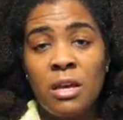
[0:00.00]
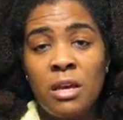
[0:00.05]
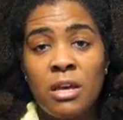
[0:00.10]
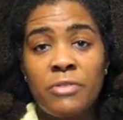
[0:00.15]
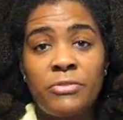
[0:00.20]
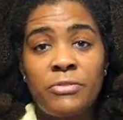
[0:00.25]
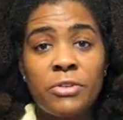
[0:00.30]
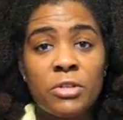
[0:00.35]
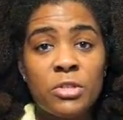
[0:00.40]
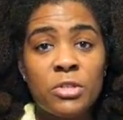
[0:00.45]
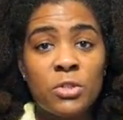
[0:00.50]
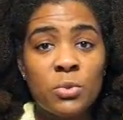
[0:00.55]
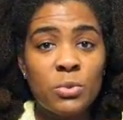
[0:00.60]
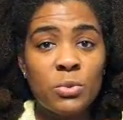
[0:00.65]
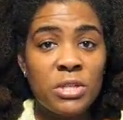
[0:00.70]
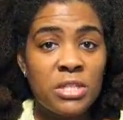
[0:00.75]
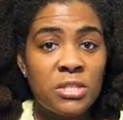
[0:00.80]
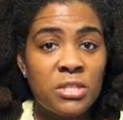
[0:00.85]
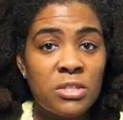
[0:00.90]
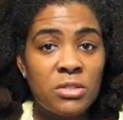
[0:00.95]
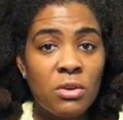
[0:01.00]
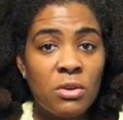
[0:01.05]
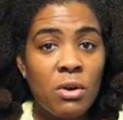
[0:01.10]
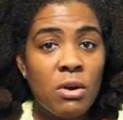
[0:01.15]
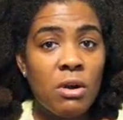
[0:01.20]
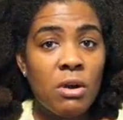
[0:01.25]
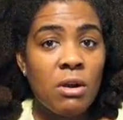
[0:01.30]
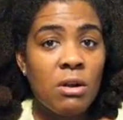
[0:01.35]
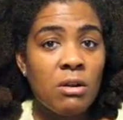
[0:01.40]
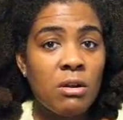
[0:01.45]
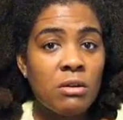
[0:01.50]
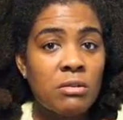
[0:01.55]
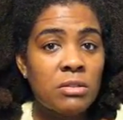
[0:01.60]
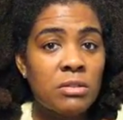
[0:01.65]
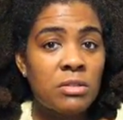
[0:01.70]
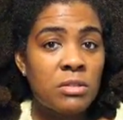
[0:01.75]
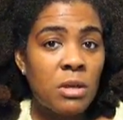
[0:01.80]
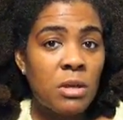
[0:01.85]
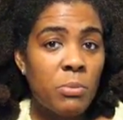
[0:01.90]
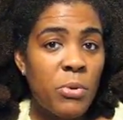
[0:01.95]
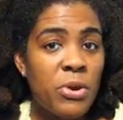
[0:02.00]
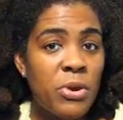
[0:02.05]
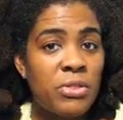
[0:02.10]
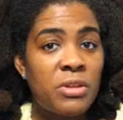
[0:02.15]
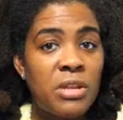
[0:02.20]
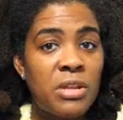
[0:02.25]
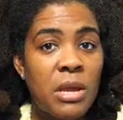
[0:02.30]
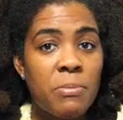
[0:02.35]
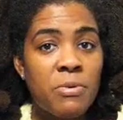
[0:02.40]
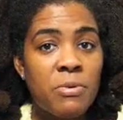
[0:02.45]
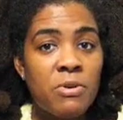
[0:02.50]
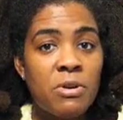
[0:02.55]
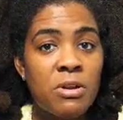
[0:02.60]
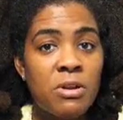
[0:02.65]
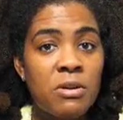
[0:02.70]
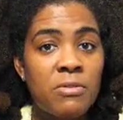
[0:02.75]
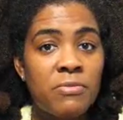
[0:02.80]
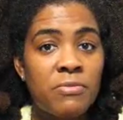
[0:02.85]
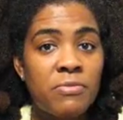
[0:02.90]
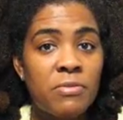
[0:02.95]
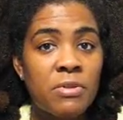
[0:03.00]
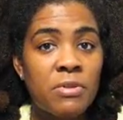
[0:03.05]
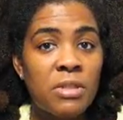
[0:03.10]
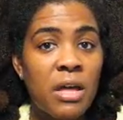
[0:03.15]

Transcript: If your twists are somewhere in the neighborhood of